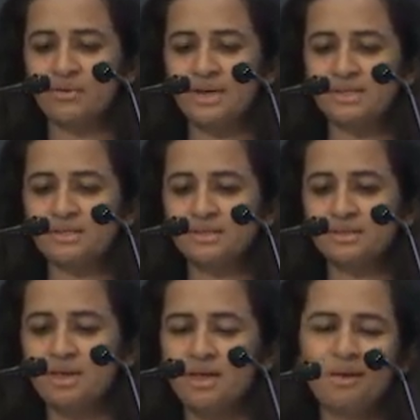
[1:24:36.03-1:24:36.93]

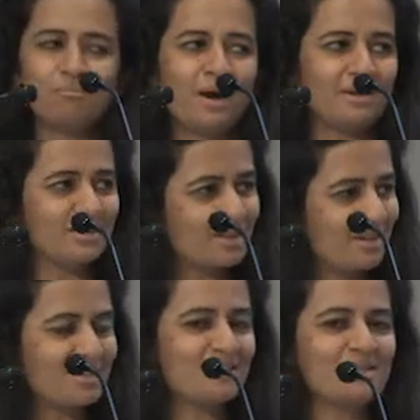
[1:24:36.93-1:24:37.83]
crisis, my
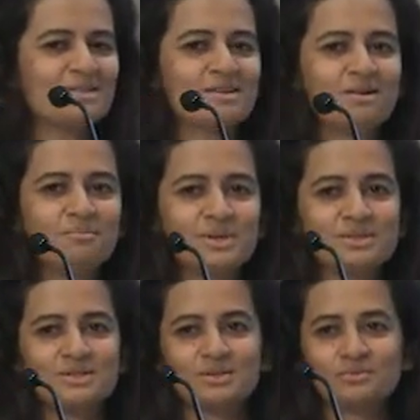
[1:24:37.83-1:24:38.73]
discussant,
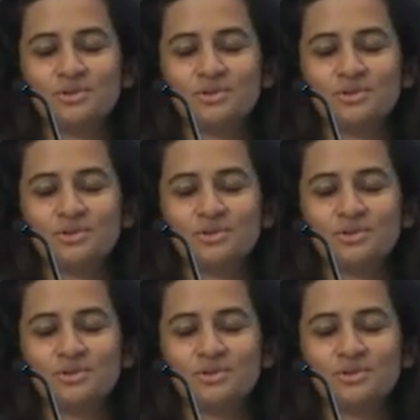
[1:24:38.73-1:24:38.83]
Mr.